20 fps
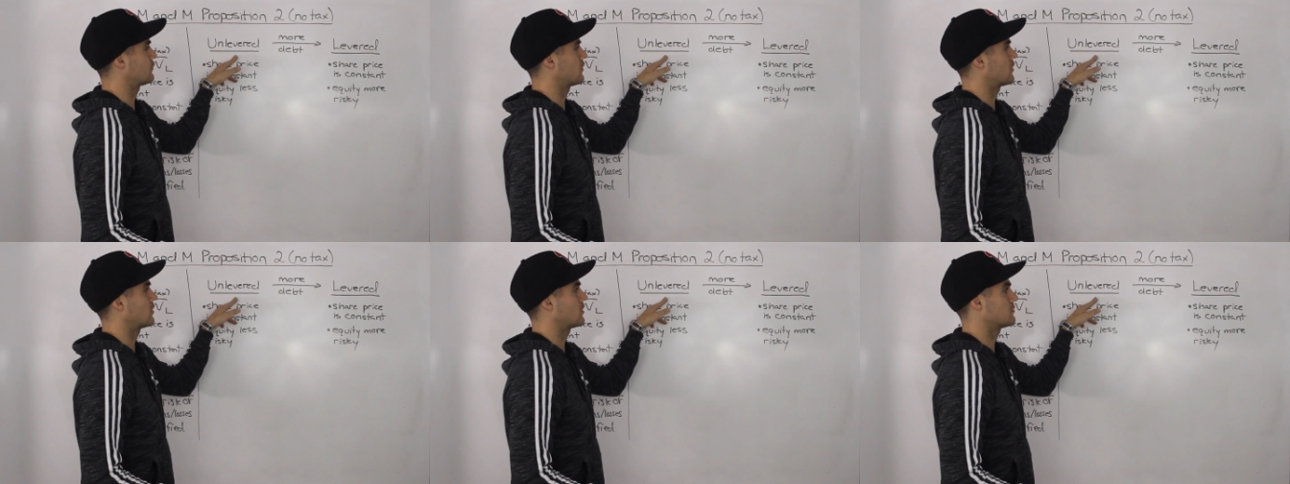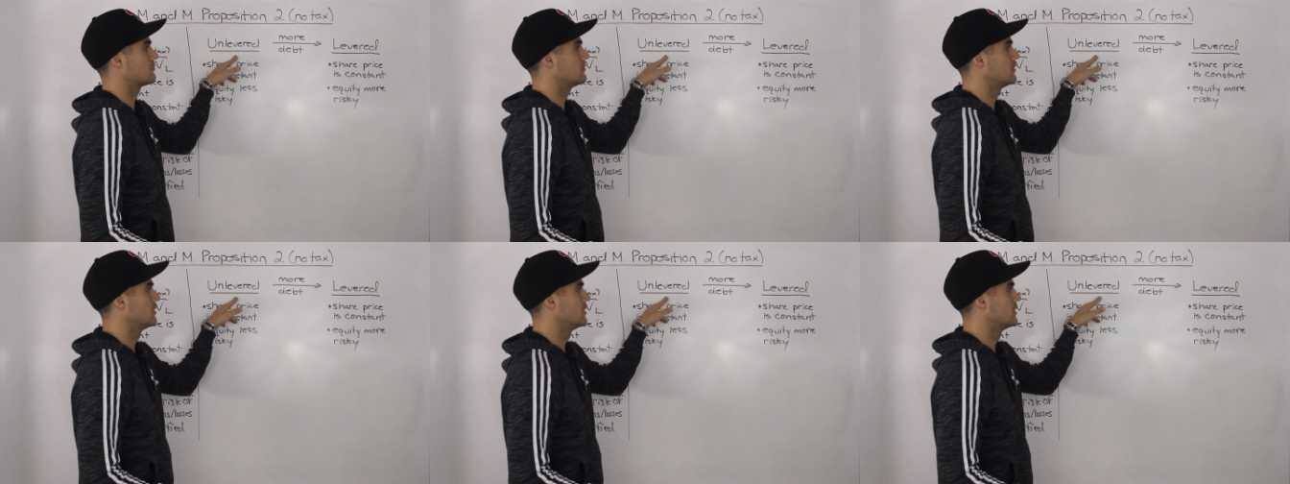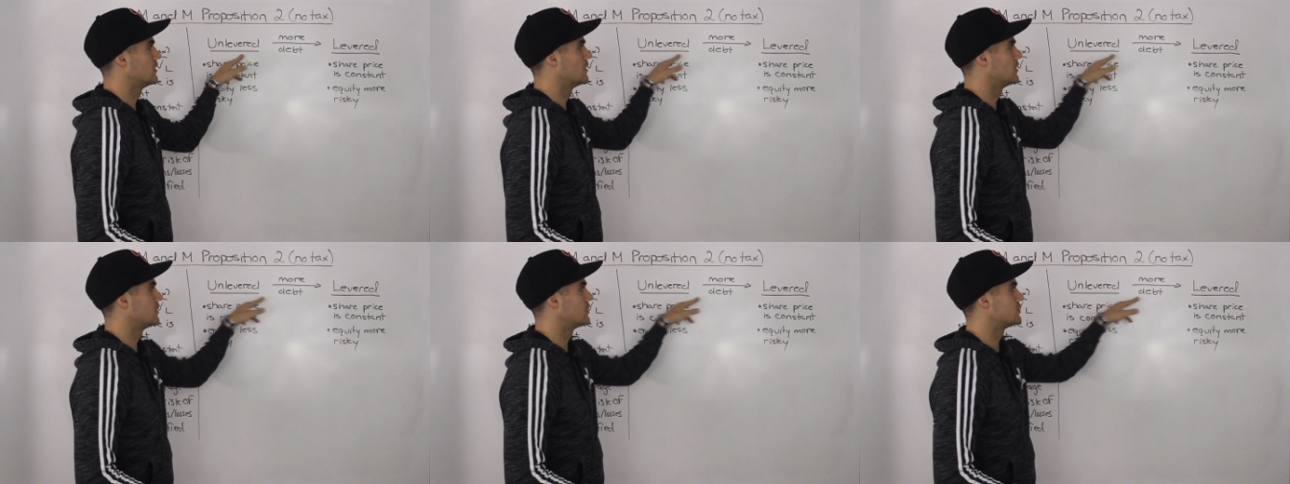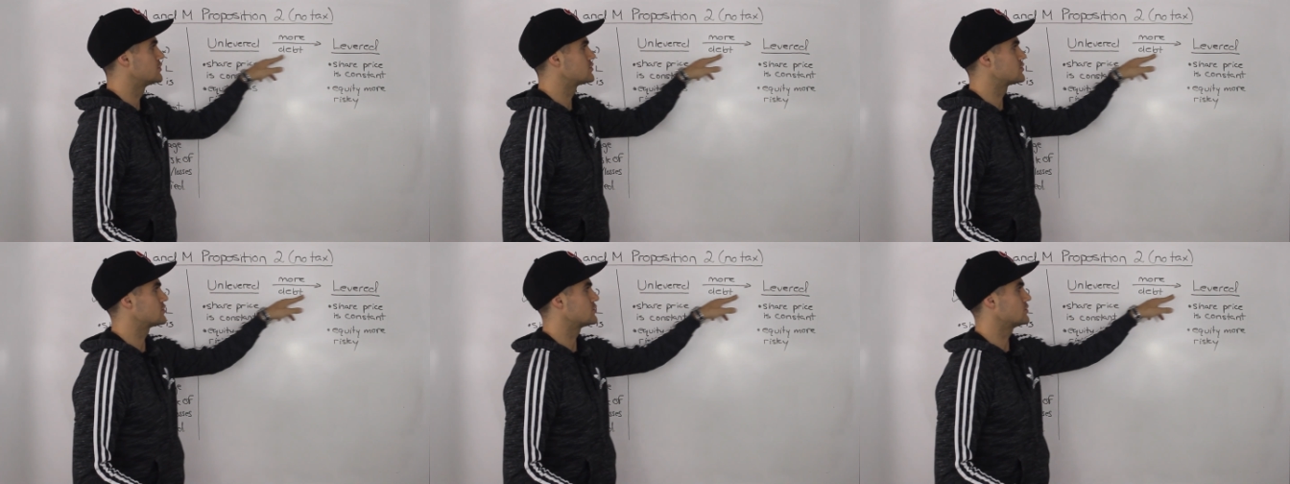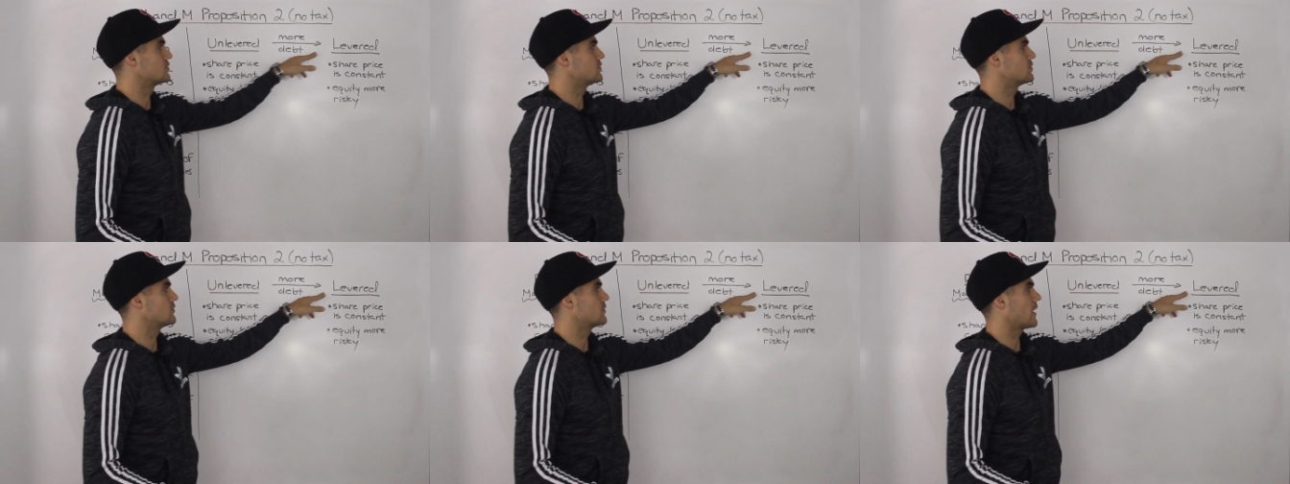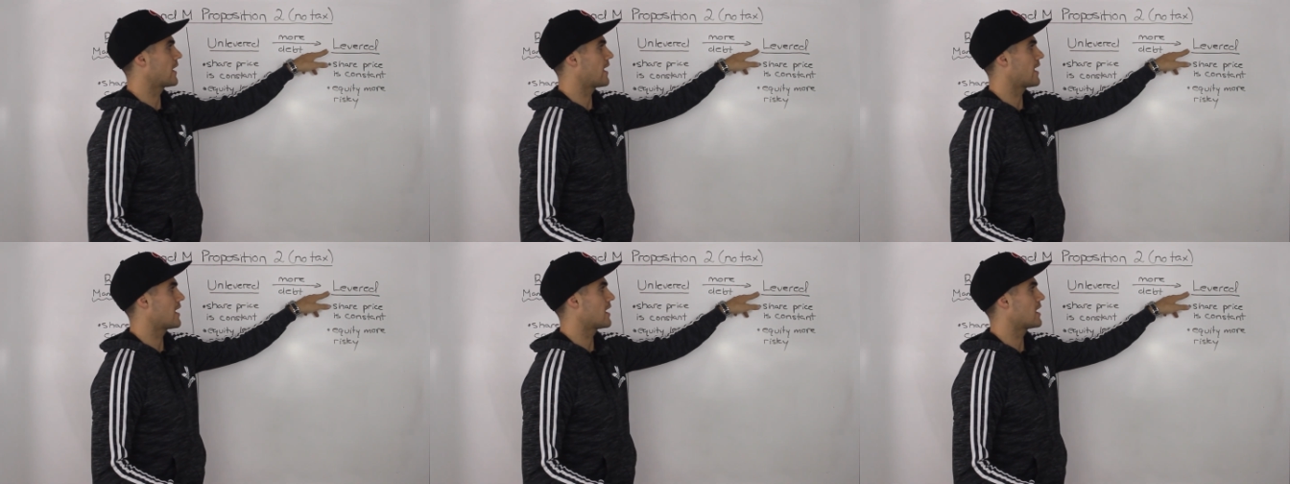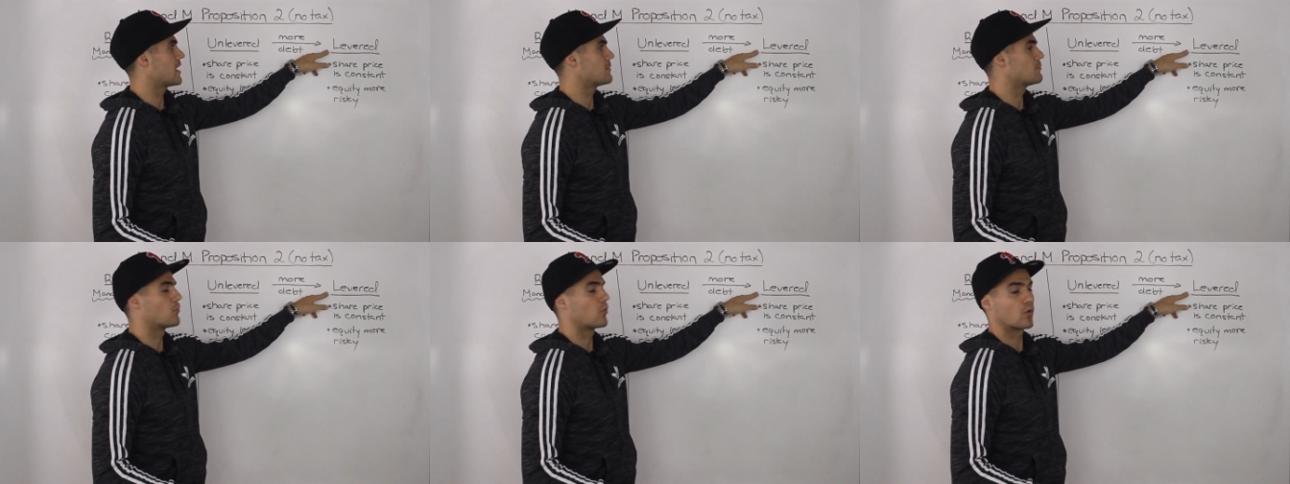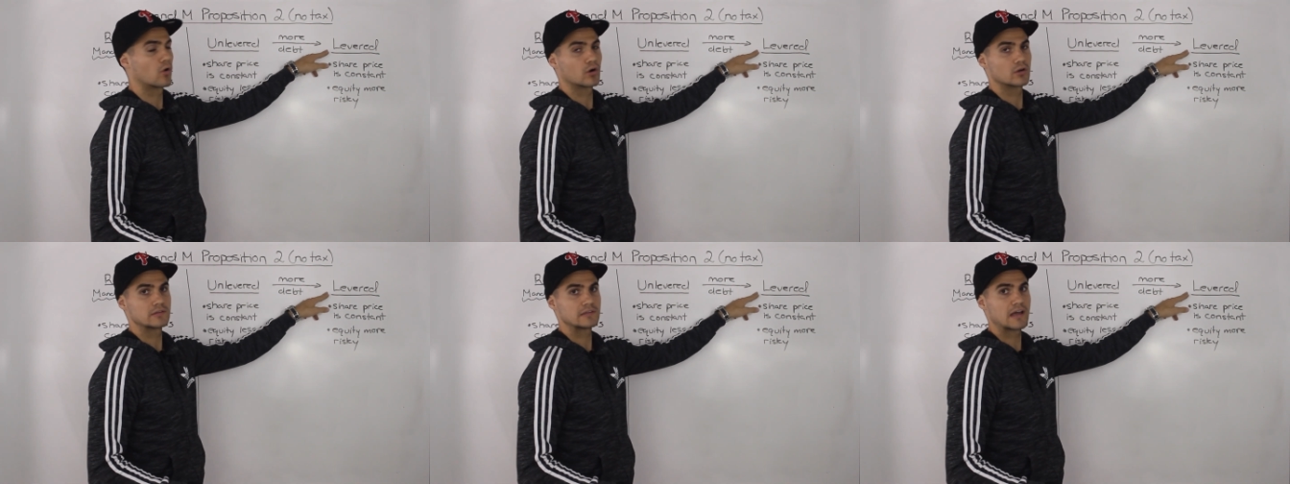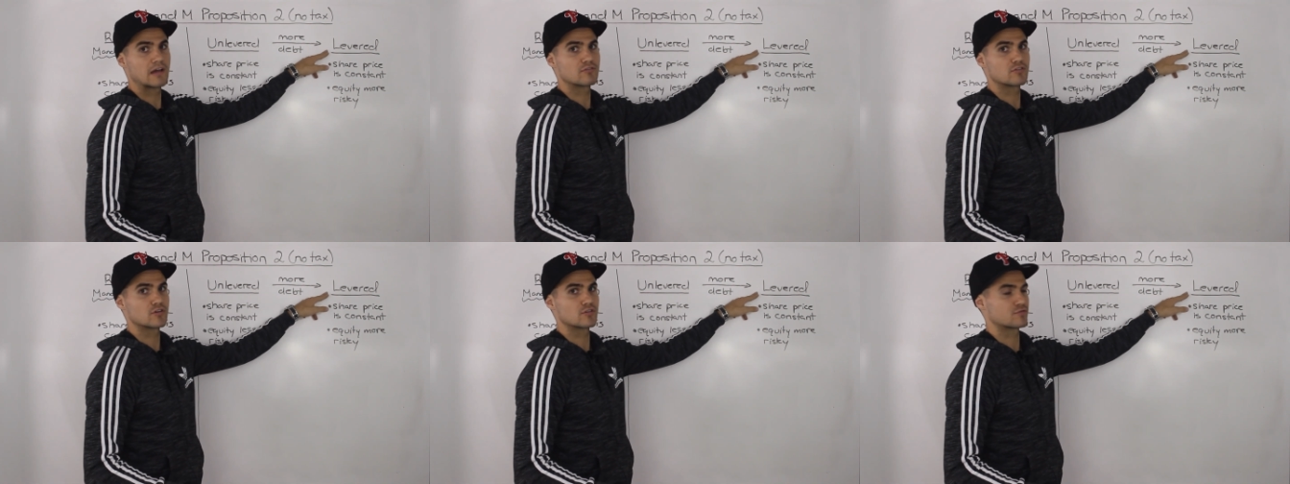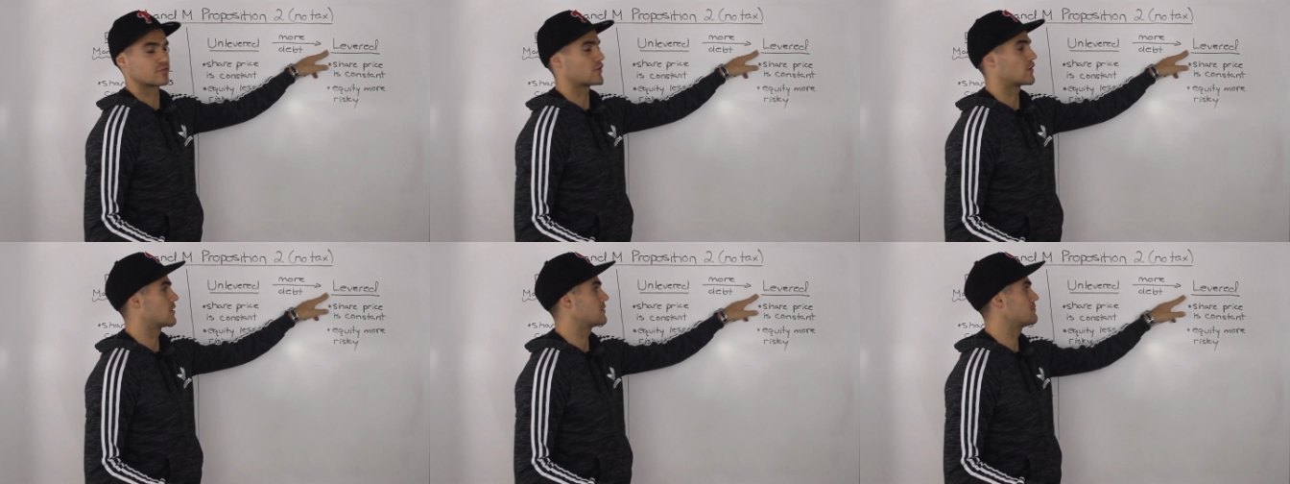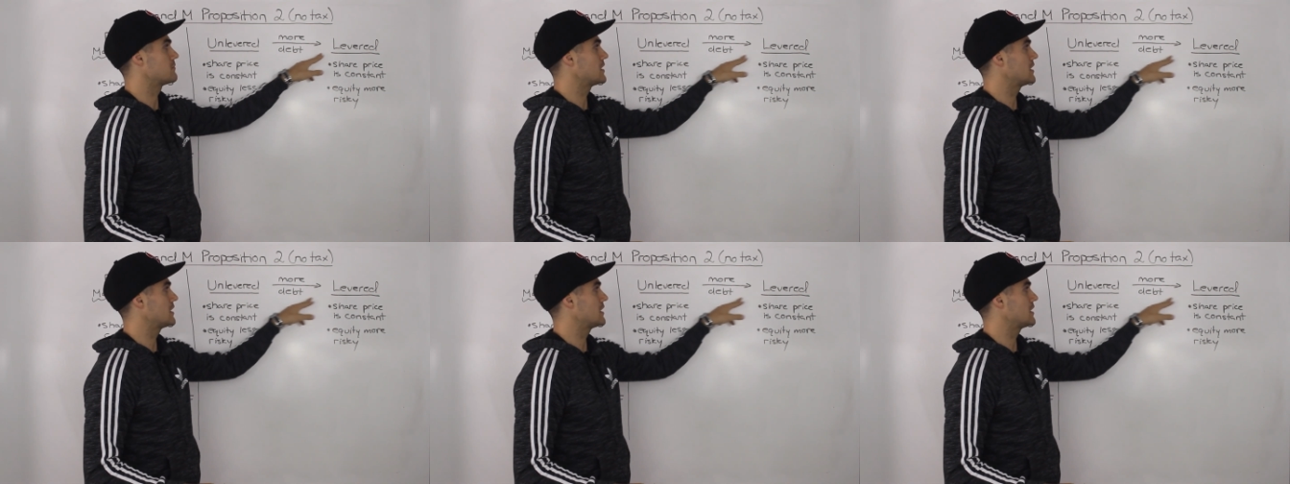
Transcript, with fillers: firm to a more levered firm,